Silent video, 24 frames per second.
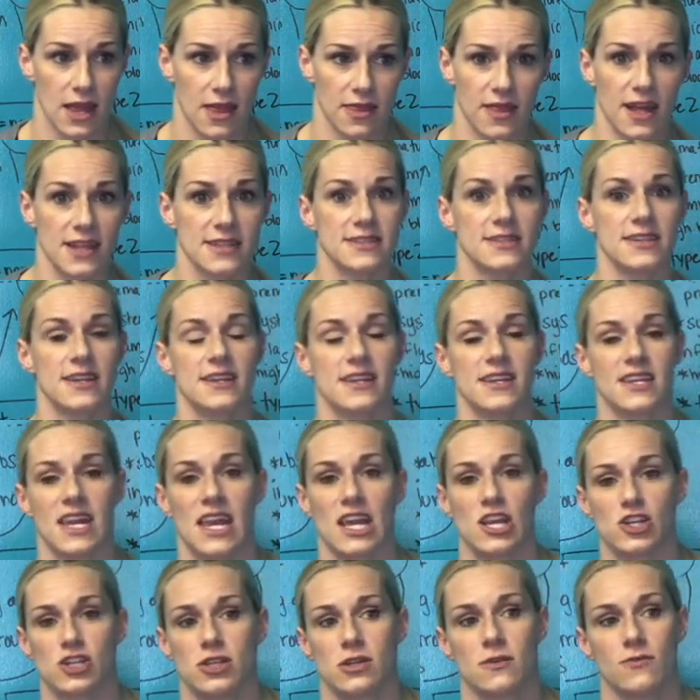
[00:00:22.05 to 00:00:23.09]
that's an
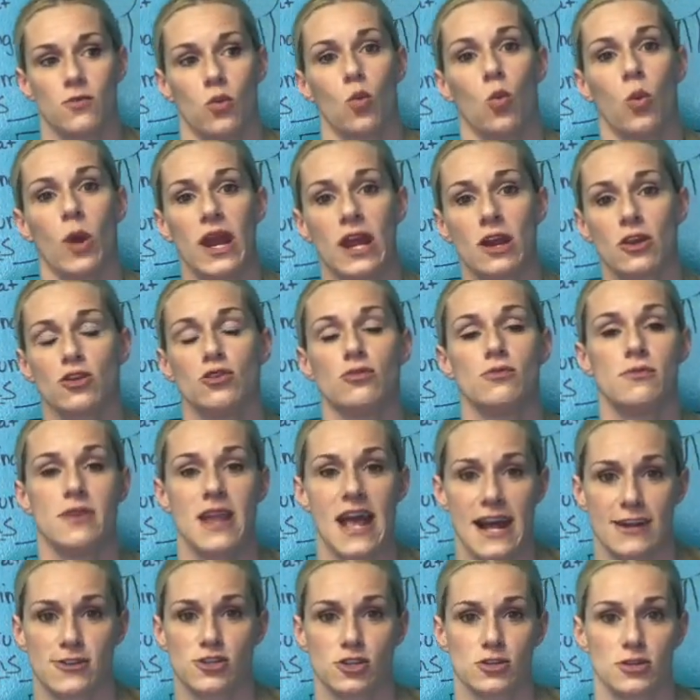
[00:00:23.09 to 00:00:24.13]
indication of where you
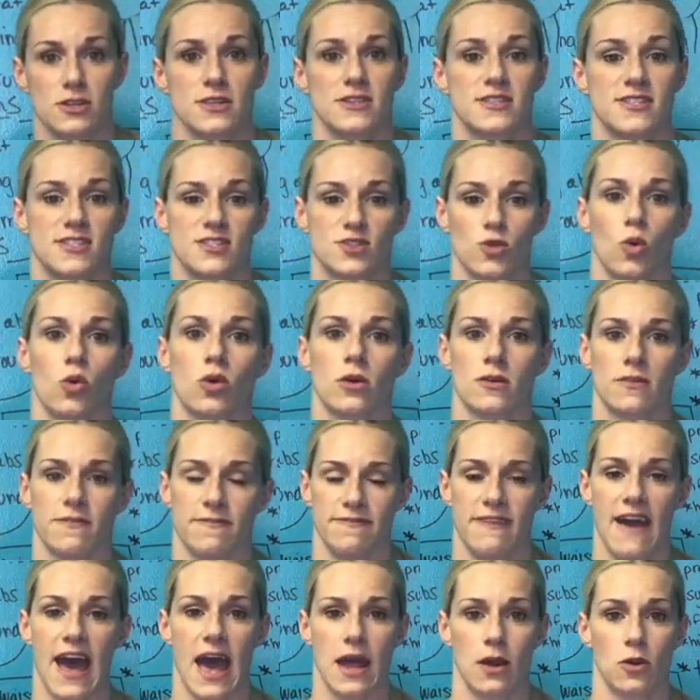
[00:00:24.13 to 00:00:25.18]
naturally store
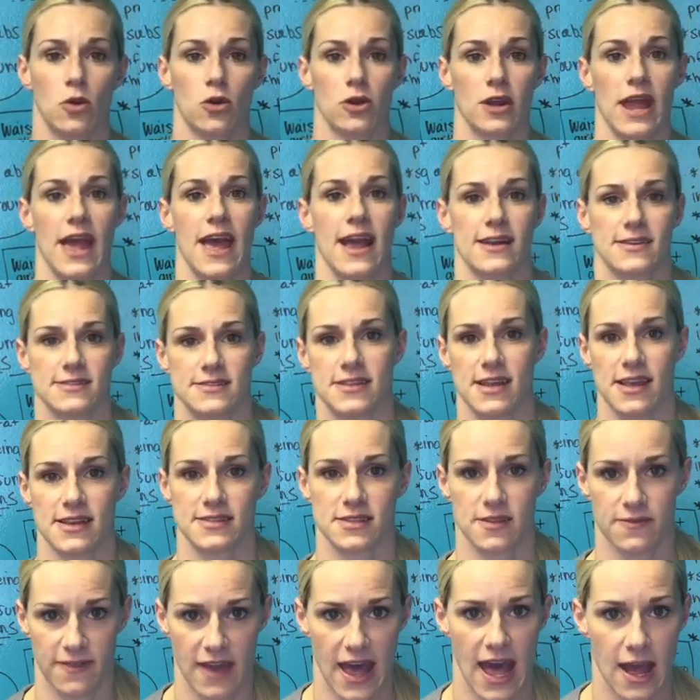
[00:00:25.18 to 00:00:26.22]
fat or
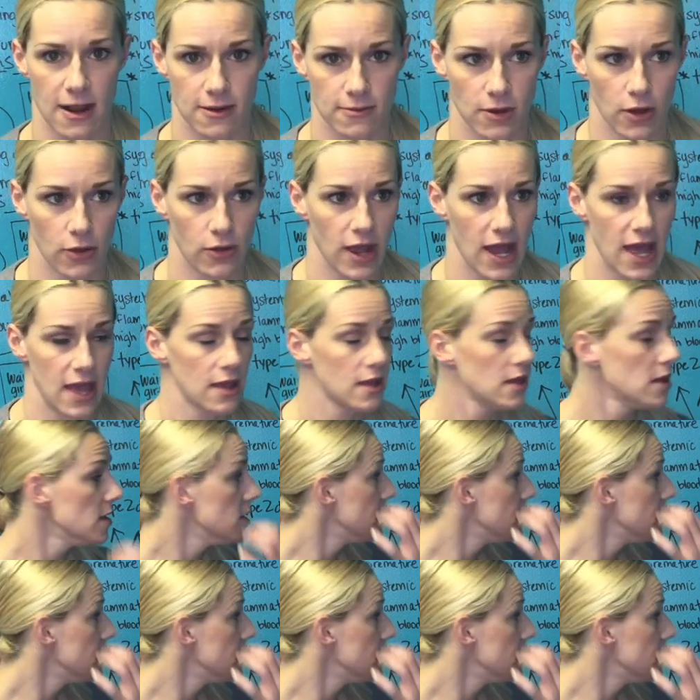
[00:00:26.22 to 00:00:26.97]
excess fat, okay?